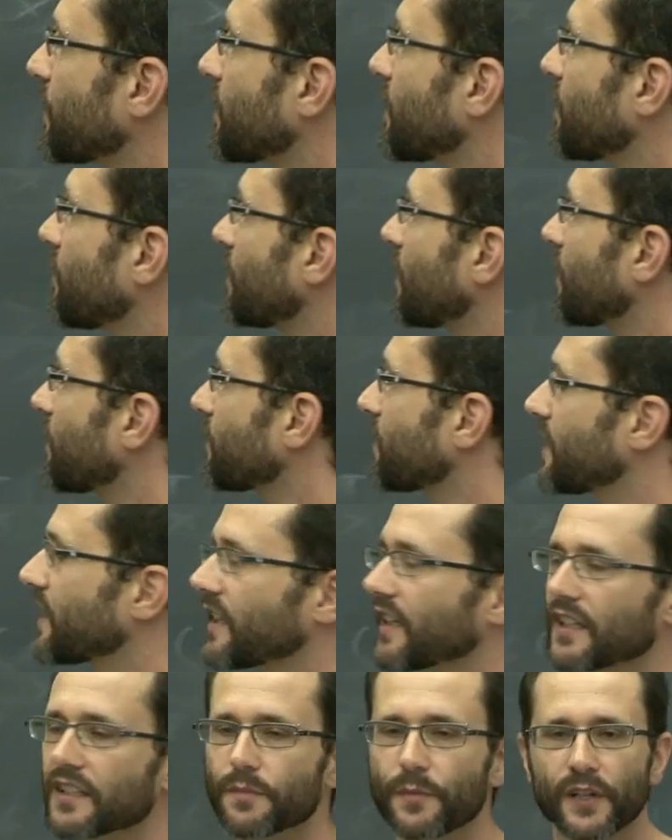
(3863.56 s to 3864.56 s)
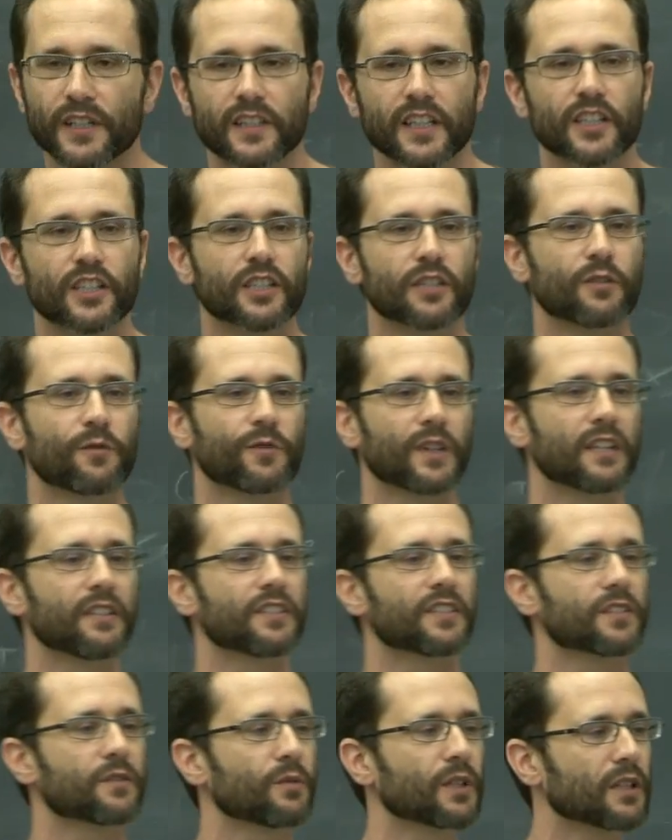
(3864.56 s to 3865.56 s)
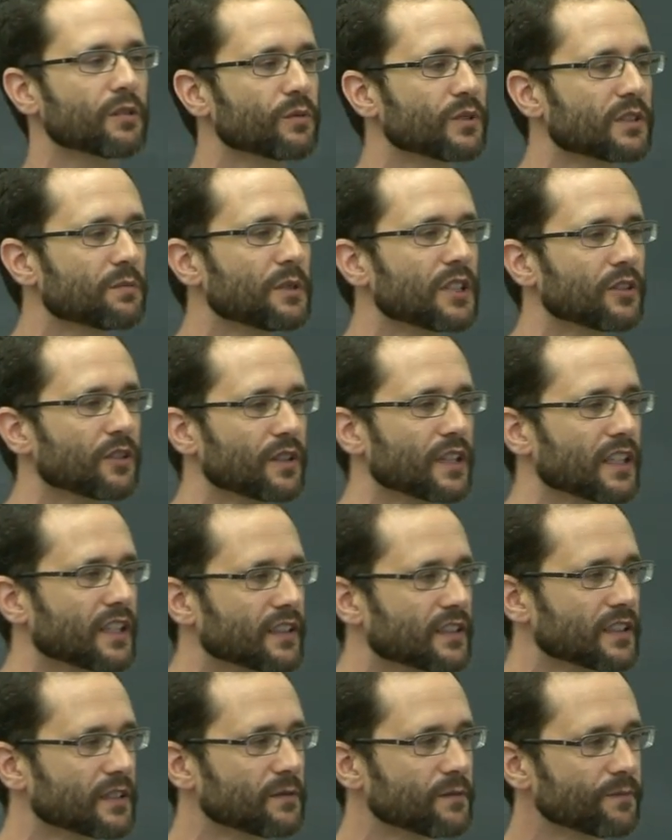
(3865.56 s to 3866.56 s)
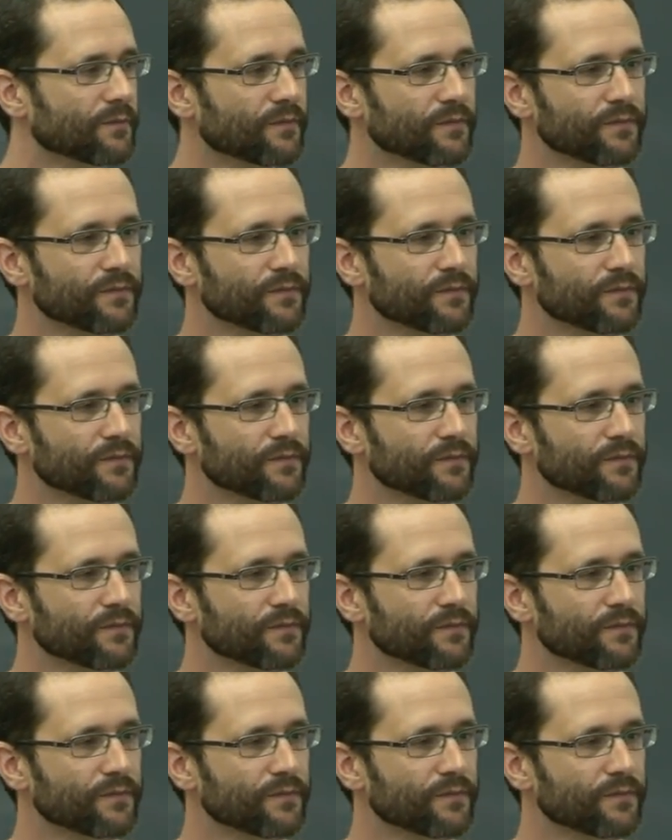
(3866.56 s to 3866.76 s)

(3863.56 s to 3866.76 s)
particular the expectation of any square would be non-negative.